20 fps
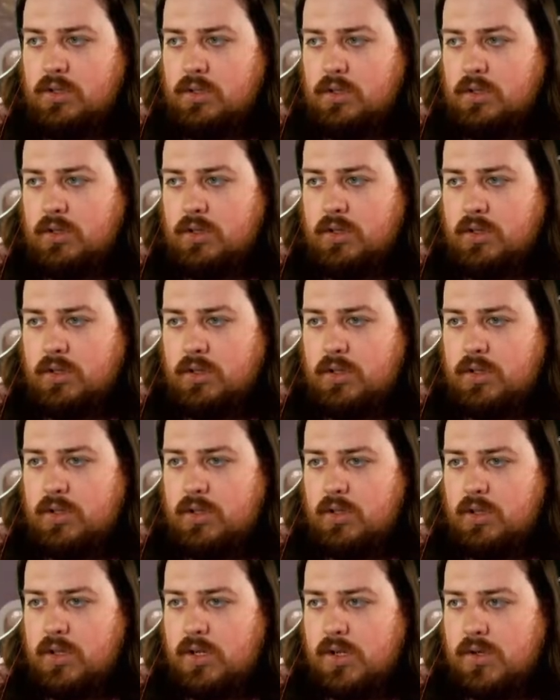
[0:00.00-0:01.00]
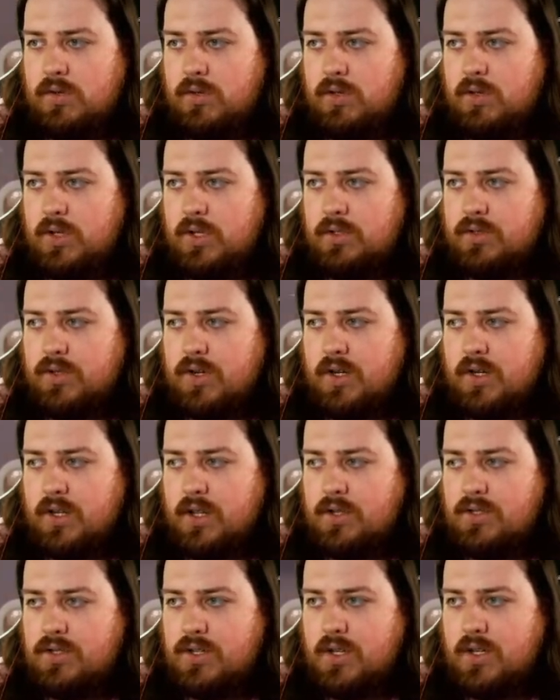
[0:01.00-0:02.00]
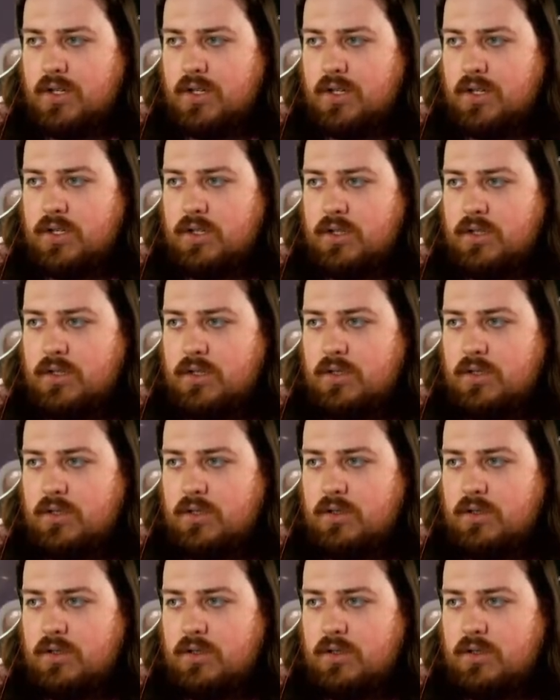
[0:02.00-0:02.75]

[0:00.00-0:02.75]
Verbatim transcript: Alright, go ahead and try to catch that again.